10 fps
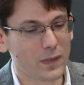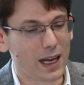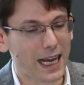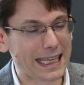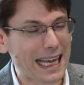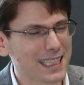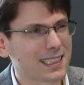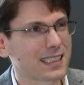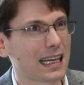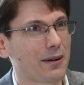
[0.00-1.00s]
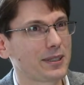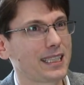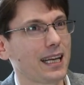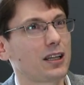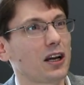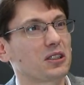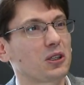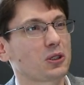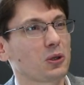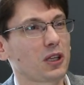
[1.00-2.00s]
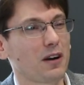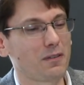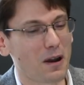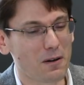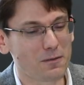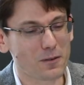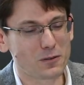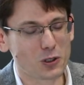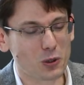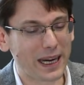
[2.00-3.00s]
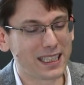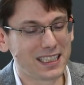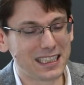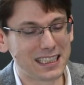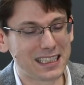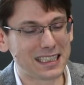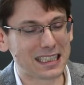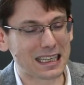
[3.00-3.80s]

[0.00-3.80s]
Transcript: I guess I would say the sort of trendy